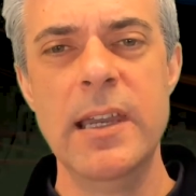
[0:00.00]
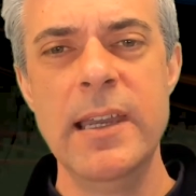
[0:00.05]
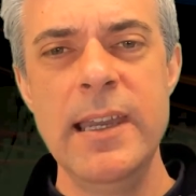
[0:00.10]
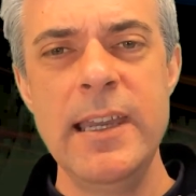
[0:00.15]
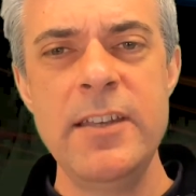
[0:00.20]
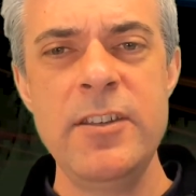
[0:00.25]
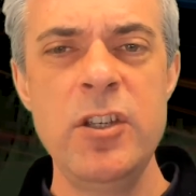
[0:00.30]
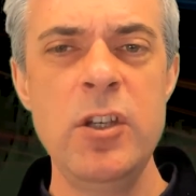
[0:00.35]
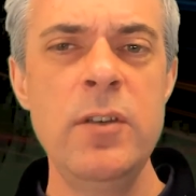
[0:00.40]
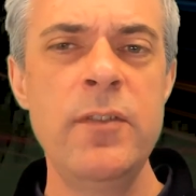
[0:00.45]

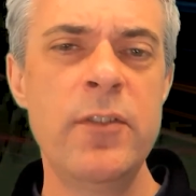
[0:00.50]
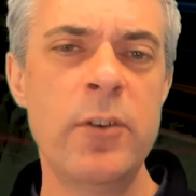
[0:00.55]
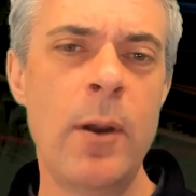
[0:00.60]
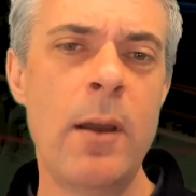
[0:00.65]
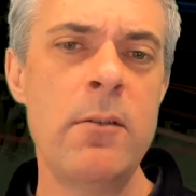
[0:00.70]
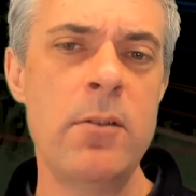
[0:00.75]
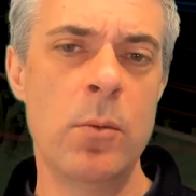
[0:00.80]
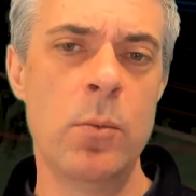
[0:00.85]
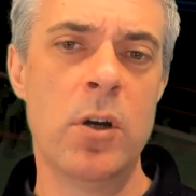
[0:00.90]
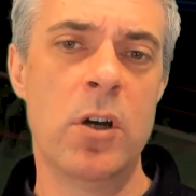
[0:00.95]
It's used throughout
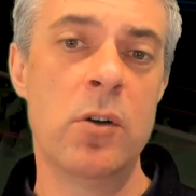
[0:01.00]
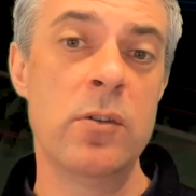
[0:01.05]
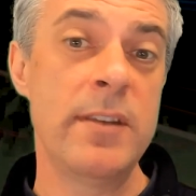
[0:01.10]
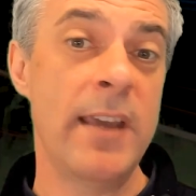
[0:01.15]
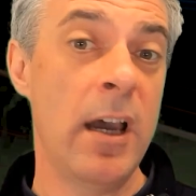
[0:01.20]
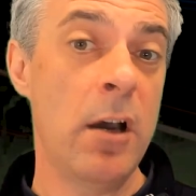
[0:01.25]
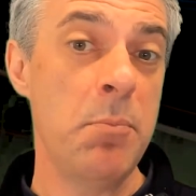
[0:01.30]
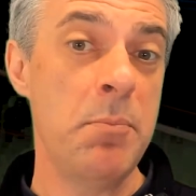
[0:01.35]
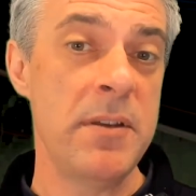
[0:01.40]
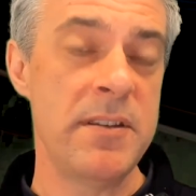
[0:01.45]
the world to
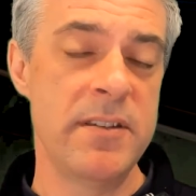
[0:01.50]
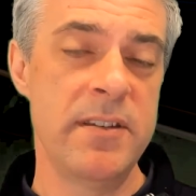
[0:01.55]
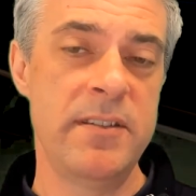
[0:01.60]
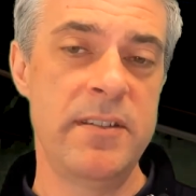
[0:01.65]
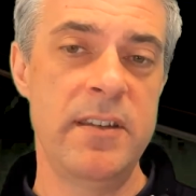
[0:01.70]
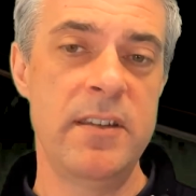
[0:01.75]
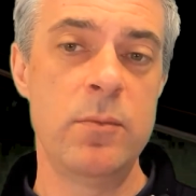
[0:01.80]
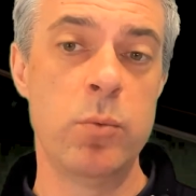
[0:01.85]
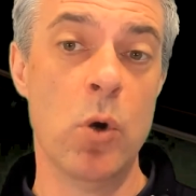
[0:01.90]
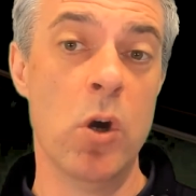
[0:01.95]
help
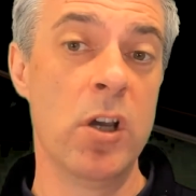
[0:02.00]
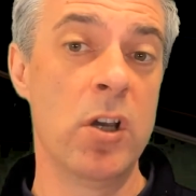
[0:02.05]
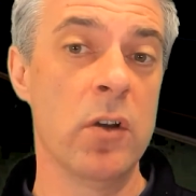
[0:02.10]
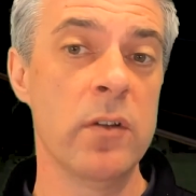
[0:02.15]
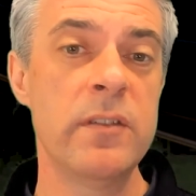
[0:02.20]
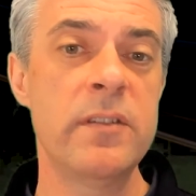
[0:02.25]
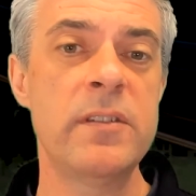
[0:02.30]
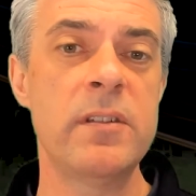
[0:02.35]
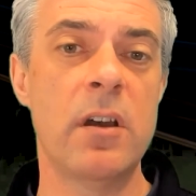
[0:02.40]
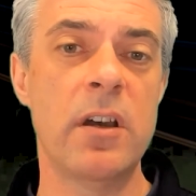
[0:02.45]
businesses work on
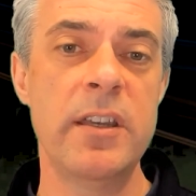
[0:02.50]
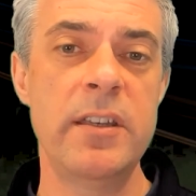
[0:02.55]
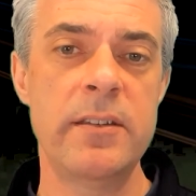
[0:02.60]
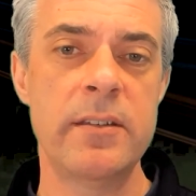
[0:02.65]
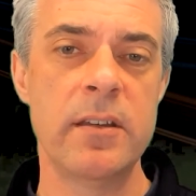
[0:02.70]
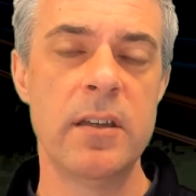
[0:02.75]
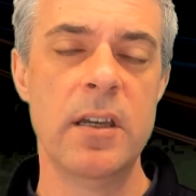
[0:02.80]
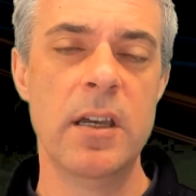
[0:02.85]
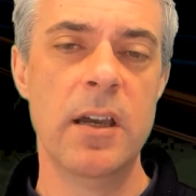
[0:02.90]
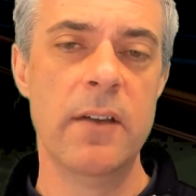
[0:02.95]
site
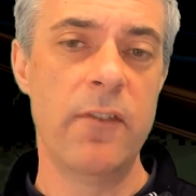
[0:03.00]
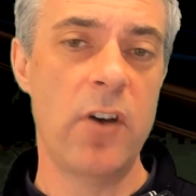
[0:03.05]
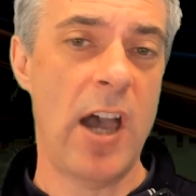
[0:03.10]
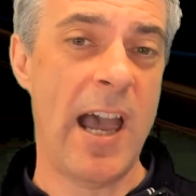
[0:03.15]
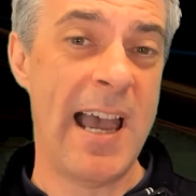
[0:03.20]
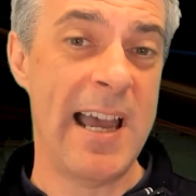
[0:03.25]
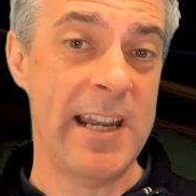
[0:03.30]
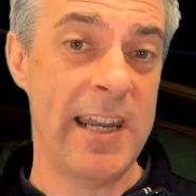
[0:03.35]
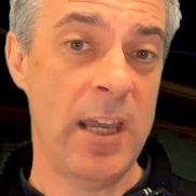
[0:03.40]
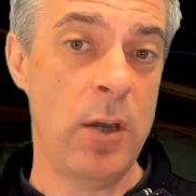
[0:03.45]
via
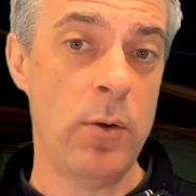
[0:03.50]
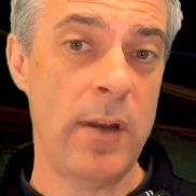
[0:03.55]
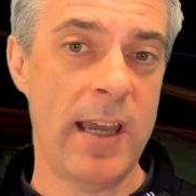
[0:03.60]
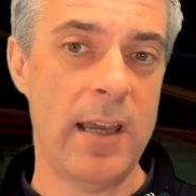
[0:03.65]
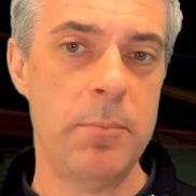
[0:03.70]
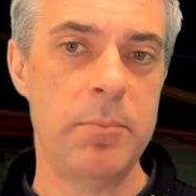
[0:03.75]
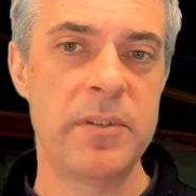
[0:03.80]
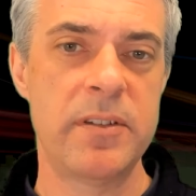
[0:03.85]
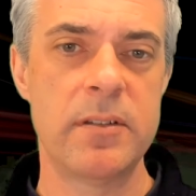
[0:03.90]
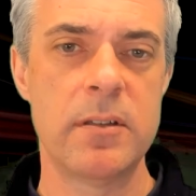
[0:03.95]
handheld
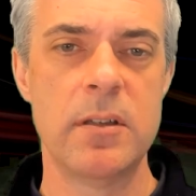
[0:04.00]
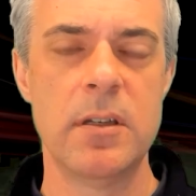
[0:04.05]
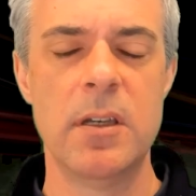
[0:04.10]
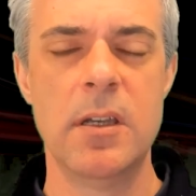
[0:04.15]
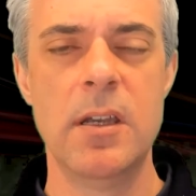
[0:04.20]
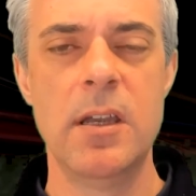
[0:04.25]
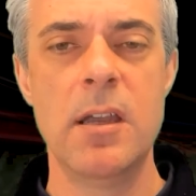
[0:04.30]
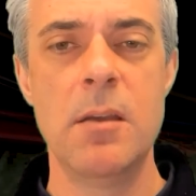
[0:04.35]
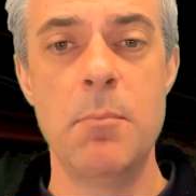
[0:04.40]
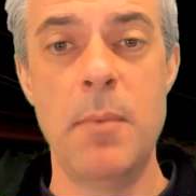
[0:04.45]
apps,
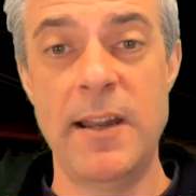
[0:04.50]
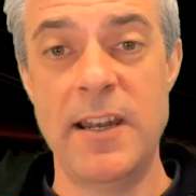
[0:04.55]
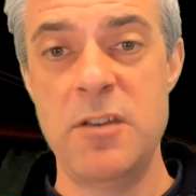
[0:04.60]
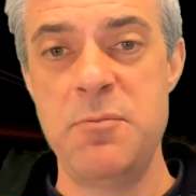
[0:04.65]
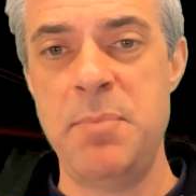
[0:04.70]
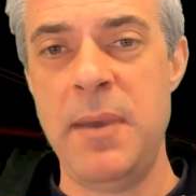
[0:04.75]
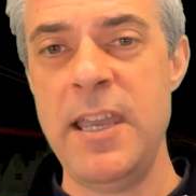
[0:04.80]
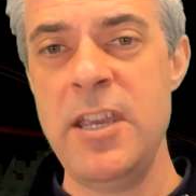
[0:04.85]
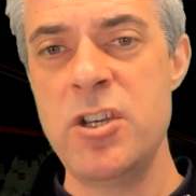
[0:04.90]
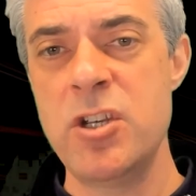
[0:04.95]
manage
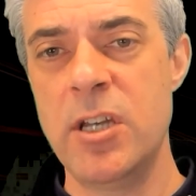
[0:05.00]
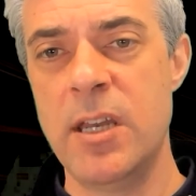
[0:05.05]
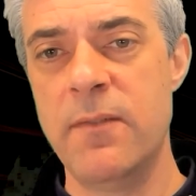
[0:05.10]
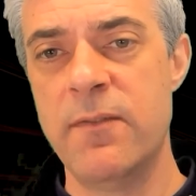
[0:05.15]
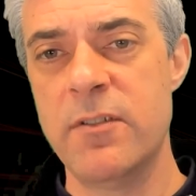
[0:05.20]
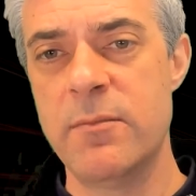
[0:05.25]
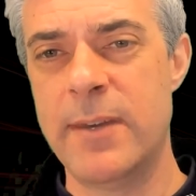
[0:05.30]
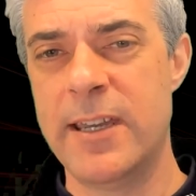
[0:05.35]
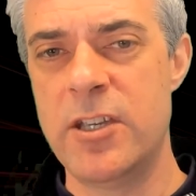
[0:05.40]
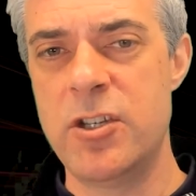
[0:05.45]
patient
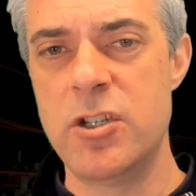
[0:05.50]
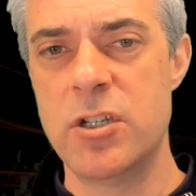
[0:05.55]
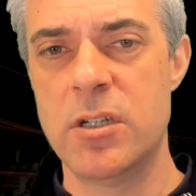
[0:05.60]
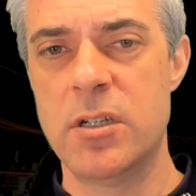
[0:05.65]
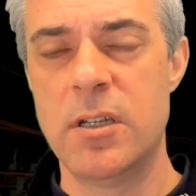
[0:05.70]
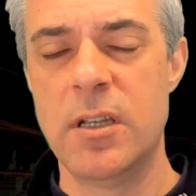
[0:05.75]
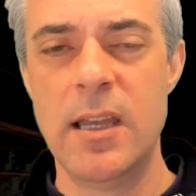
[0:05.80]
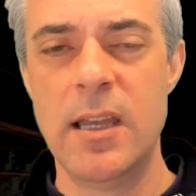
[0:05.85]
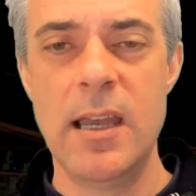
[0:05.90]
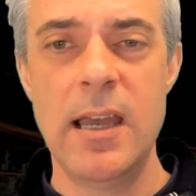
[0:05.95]
information,
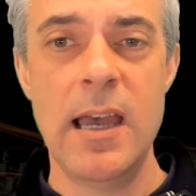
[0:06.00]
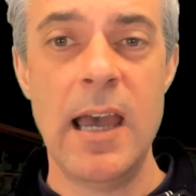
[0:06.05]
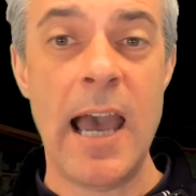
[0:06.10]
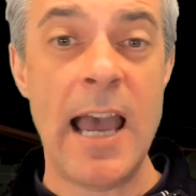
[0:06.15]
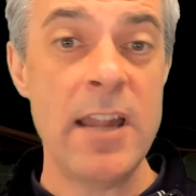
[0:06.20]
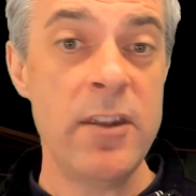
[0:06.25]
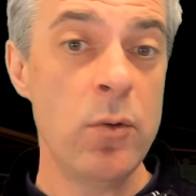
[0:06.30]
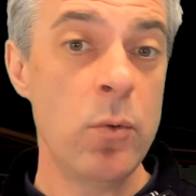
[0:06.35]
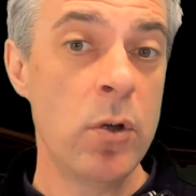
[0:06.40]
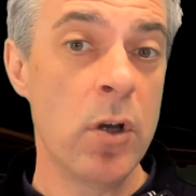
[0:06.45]

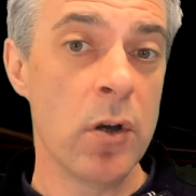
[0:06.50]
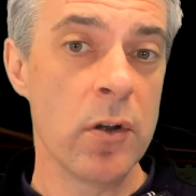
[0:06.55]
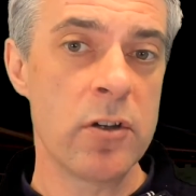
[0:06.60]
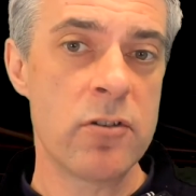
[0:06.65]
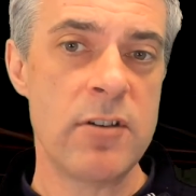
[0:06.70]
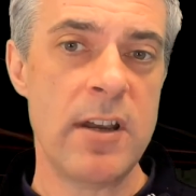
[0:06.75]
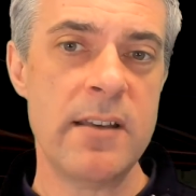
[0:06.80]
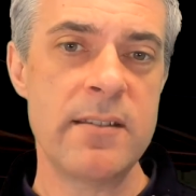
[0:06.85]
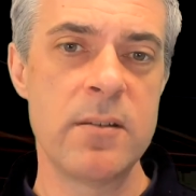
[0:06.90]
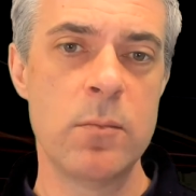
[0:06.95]
handle
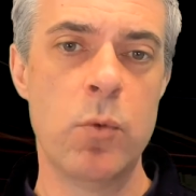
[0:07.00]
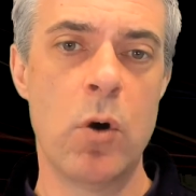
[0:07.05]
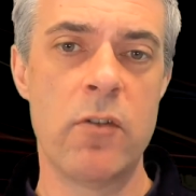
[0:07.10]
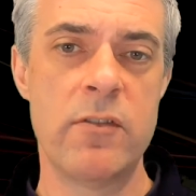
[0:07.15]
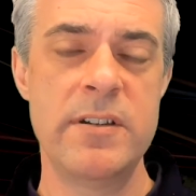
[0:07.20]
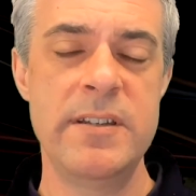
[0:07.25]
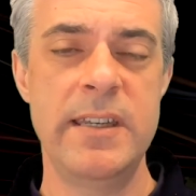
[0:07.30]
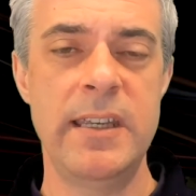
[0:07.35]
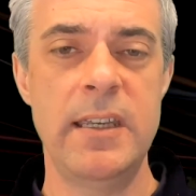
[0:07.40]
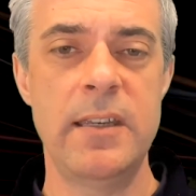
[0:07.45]
contracts and
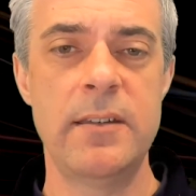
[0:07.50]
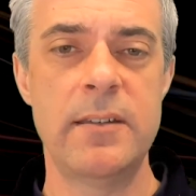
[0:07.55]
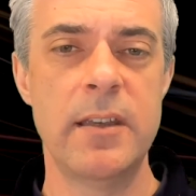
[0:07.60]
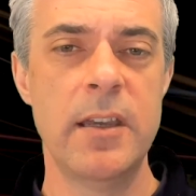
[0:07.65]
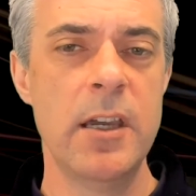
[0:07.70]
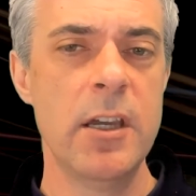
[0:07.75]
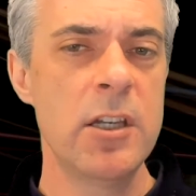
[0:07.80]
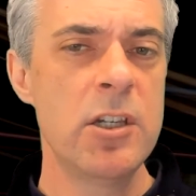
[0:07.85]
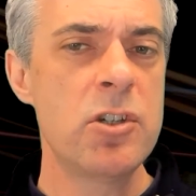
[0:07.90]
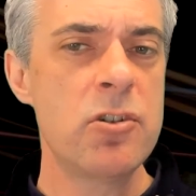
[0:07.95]
warranties,
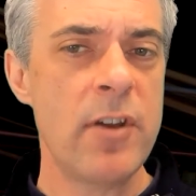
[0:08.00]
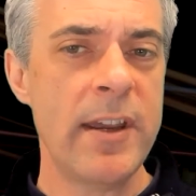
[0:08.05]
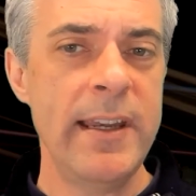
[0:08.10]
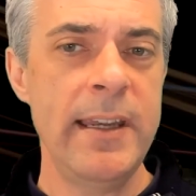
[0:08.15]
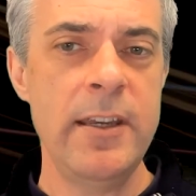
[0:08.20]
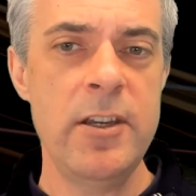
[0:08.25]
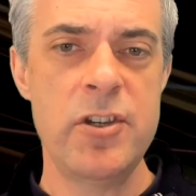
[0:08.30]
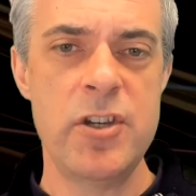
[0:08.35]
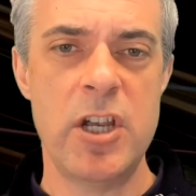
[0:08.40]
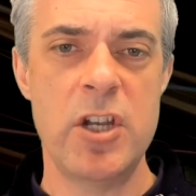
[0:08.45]
training
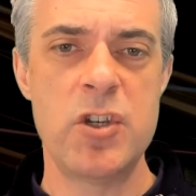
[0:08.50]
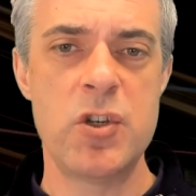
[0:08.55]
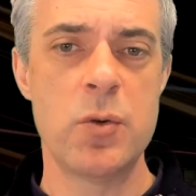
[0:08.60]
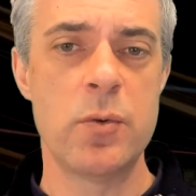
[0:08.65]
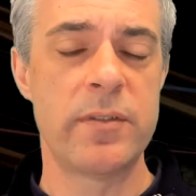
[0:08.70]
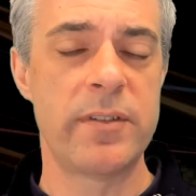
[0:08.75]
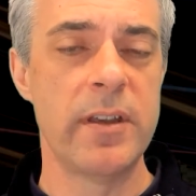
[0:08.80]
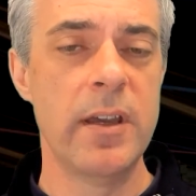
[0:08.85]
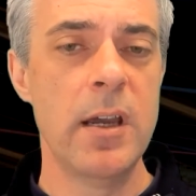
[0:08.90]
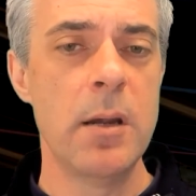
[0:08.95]

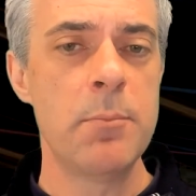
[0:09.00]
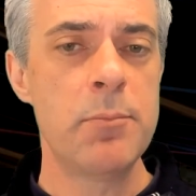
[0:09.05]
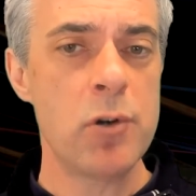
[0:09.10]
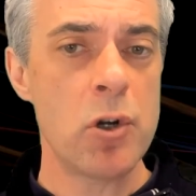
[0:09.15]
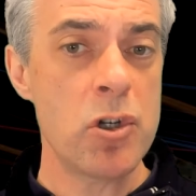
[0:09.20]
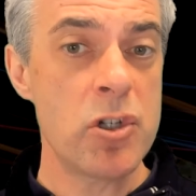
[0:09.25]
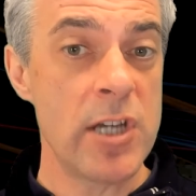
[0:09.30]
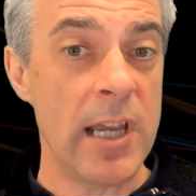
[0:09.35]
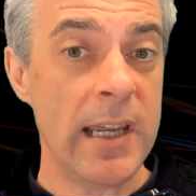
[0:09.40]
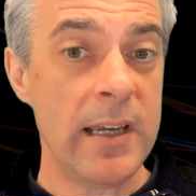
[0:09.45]
schedules,
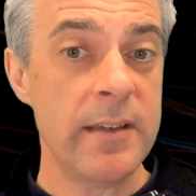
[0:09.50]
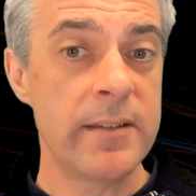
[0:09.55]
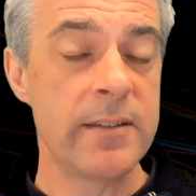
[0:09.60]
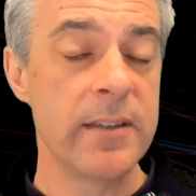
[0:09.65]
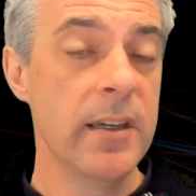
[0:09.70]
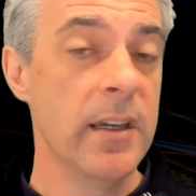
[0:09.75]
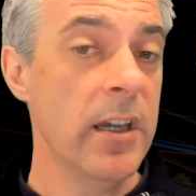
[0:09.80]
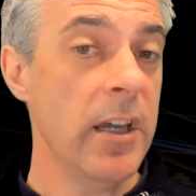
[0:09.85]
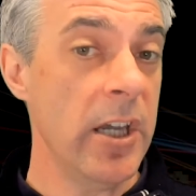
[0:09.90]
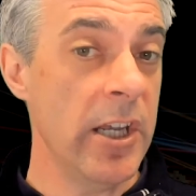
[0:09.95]
projects,
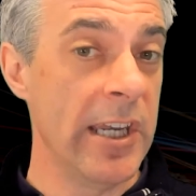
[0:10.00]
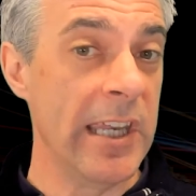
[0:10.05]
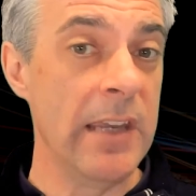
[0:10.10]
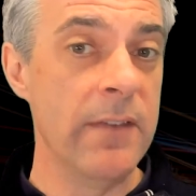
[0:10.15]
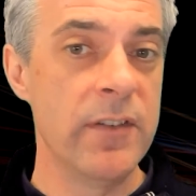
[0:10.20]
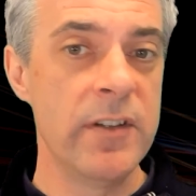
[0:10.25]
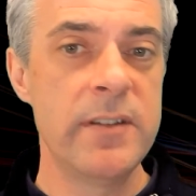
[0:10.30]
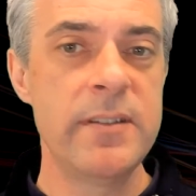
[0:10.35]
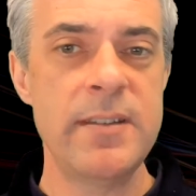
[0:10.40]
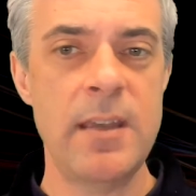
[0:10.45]
and
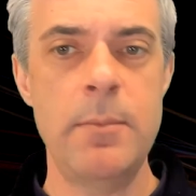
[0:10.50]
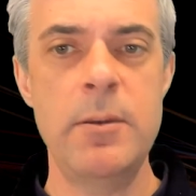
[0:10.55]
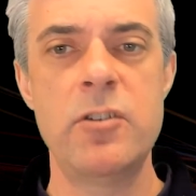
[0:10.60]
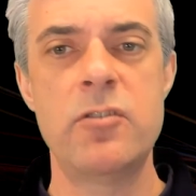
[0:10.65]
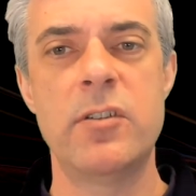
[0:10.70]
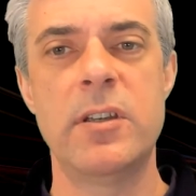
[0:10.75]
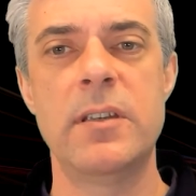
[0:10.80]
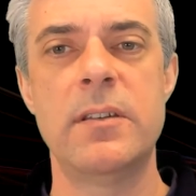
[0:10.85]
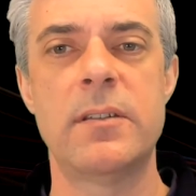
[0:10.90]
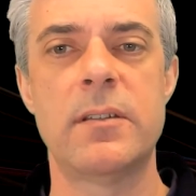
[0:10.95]
even
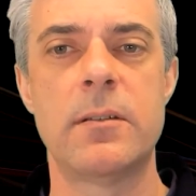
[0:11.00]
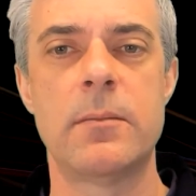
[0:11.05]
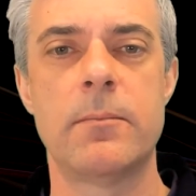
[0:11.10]
cemeteries.